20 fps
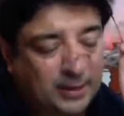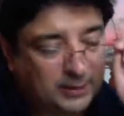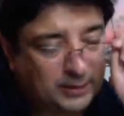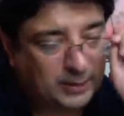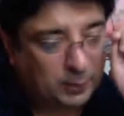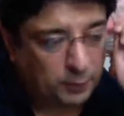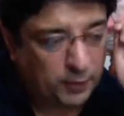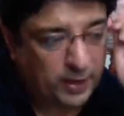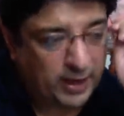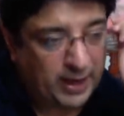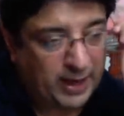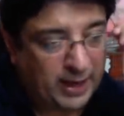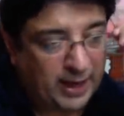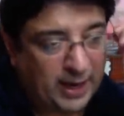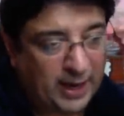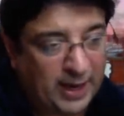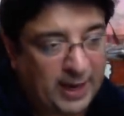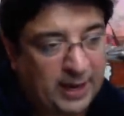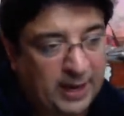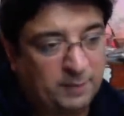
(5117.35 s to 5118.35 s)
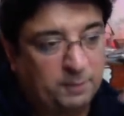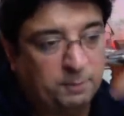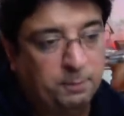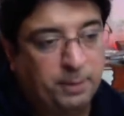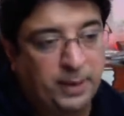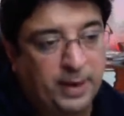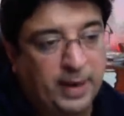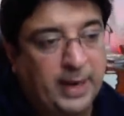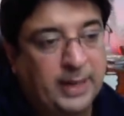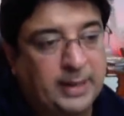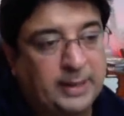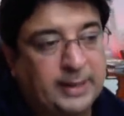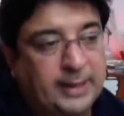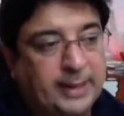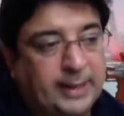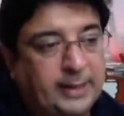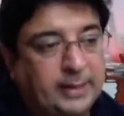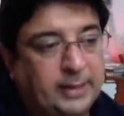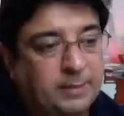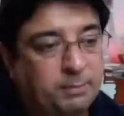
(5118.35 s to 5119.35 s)
the way I have
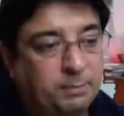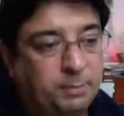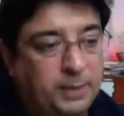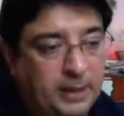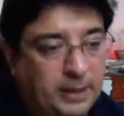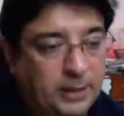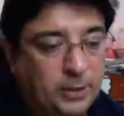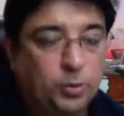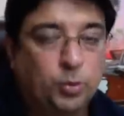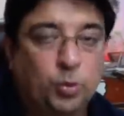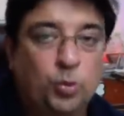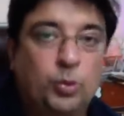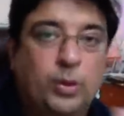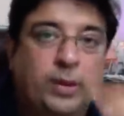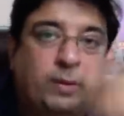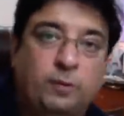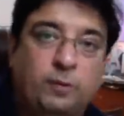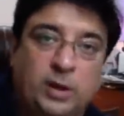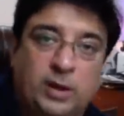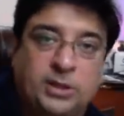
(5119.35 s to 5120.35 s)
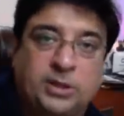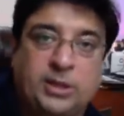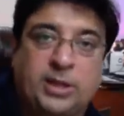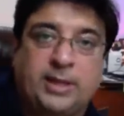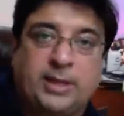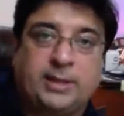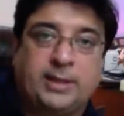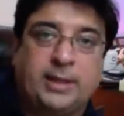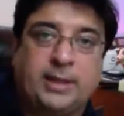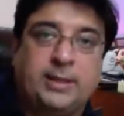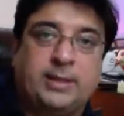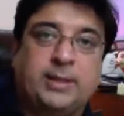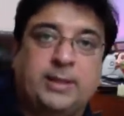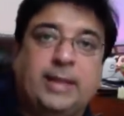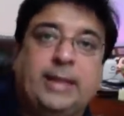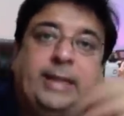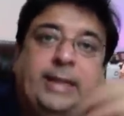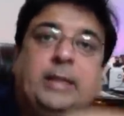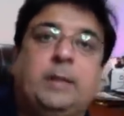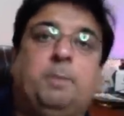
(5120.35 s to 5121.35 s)
branded BeingGuru and worked just as
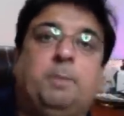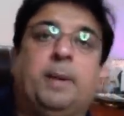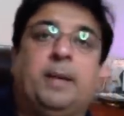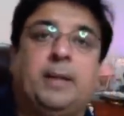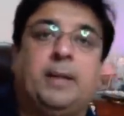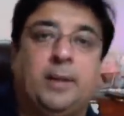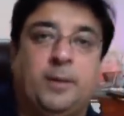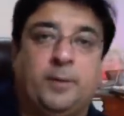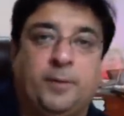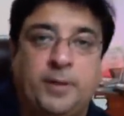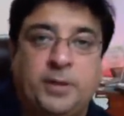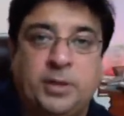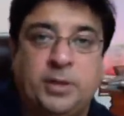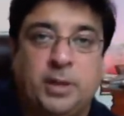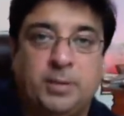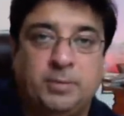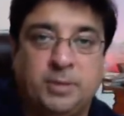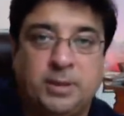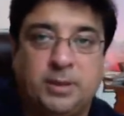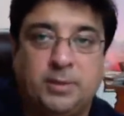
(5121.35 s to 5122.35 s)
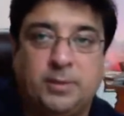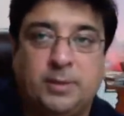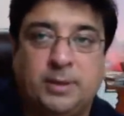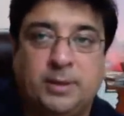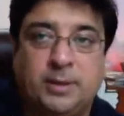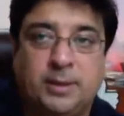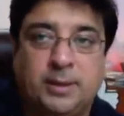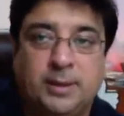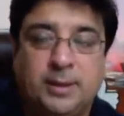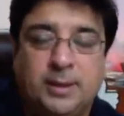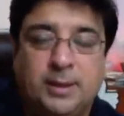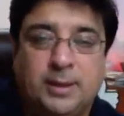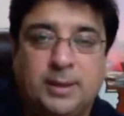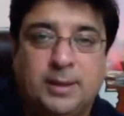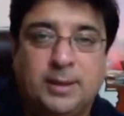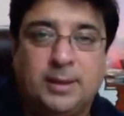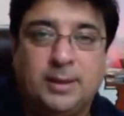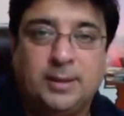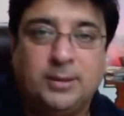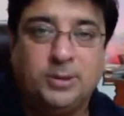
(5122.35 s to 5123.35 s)
independent of Hisham Sarwar.
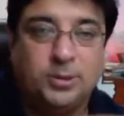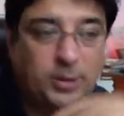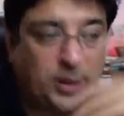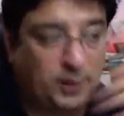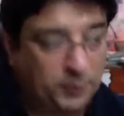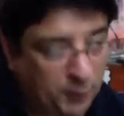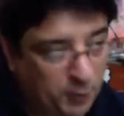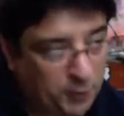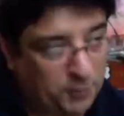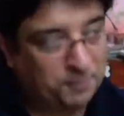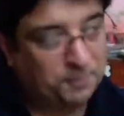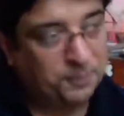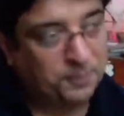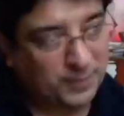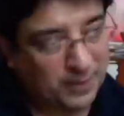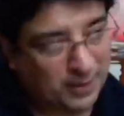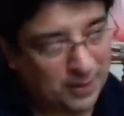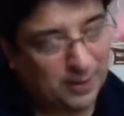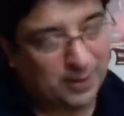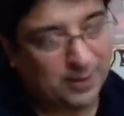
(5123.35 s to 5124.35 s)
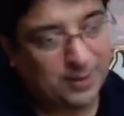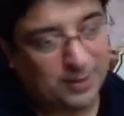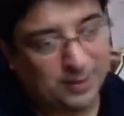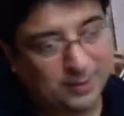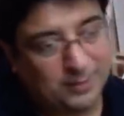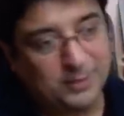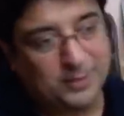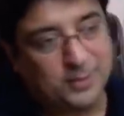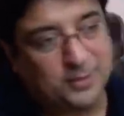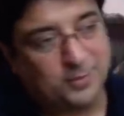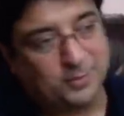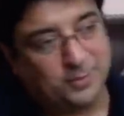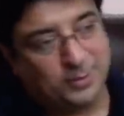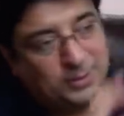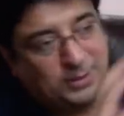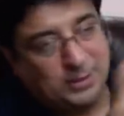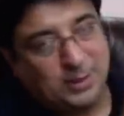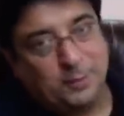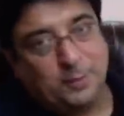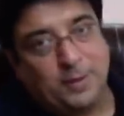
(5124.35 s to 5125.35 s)
So therefore,
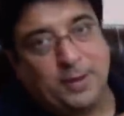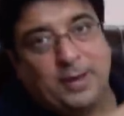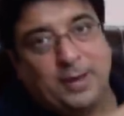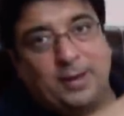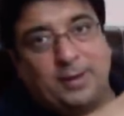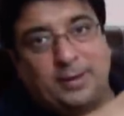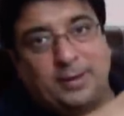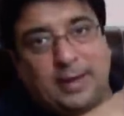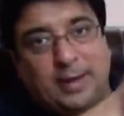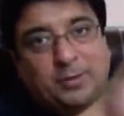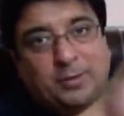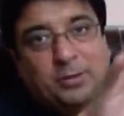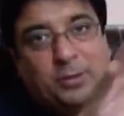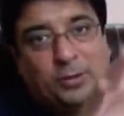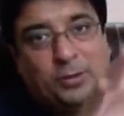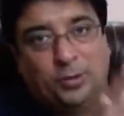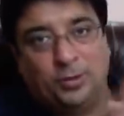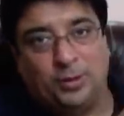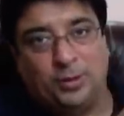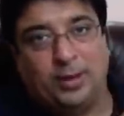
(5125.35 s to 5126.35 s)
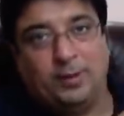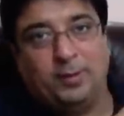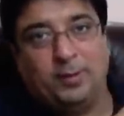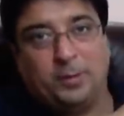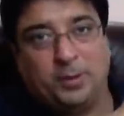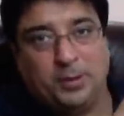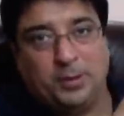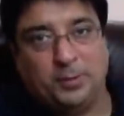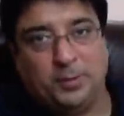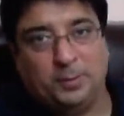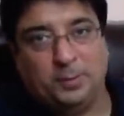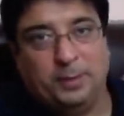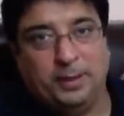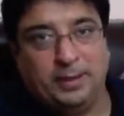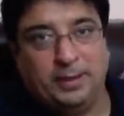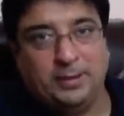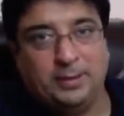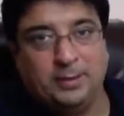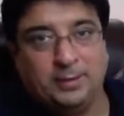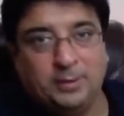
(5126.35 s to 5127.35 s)
somewhere down the road, everybody will
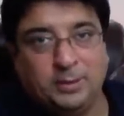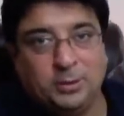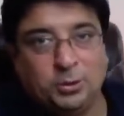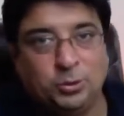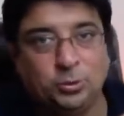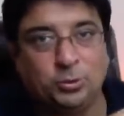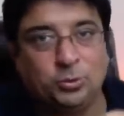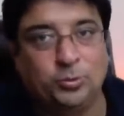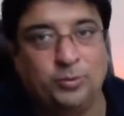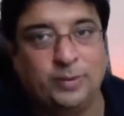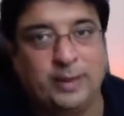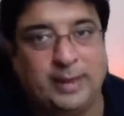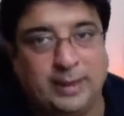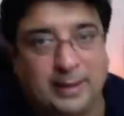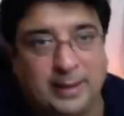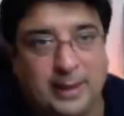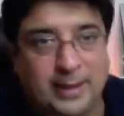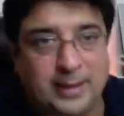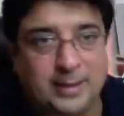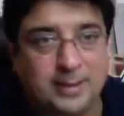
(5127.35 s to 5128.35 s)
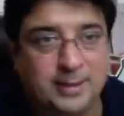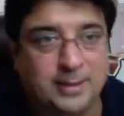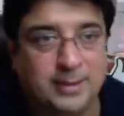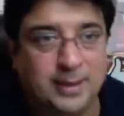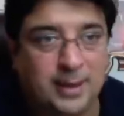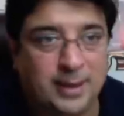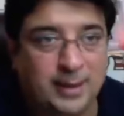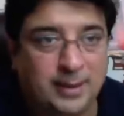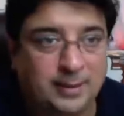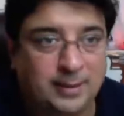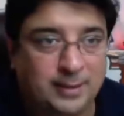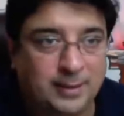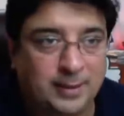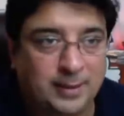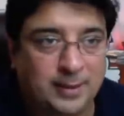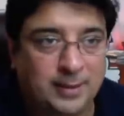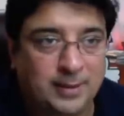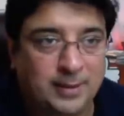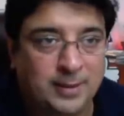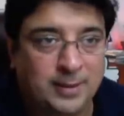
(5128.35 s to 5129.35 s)
begin to realize that
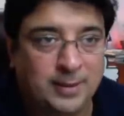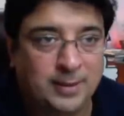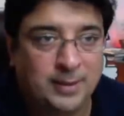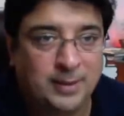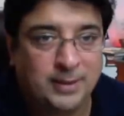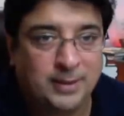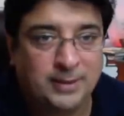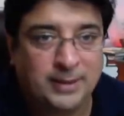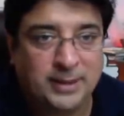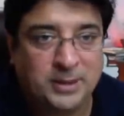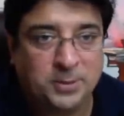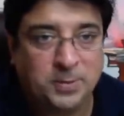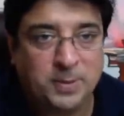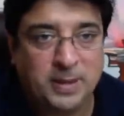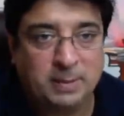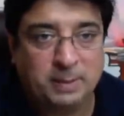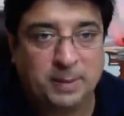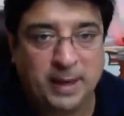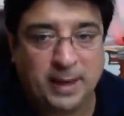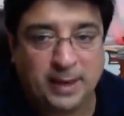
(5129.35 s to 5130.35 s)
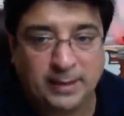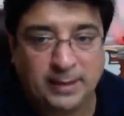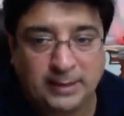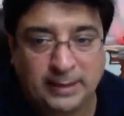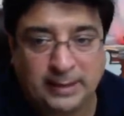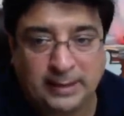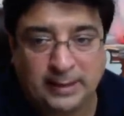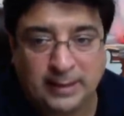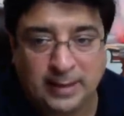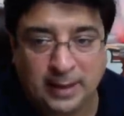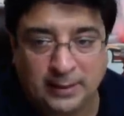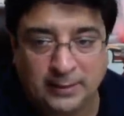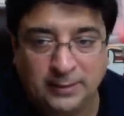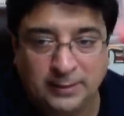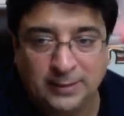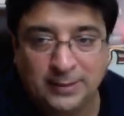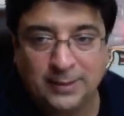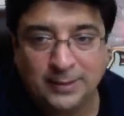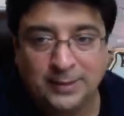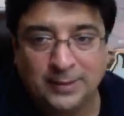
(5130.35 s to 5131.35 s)
that's me behind the
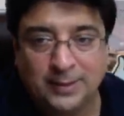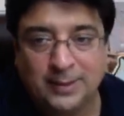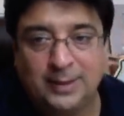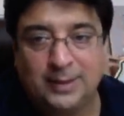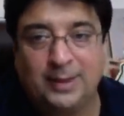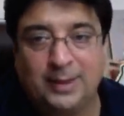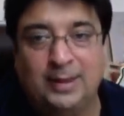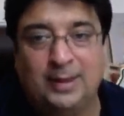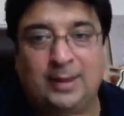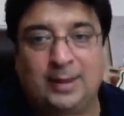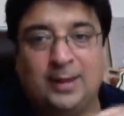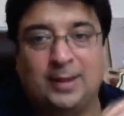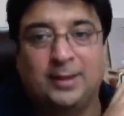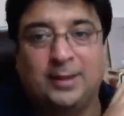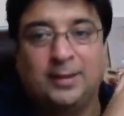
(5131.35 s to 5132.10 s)
gun. And,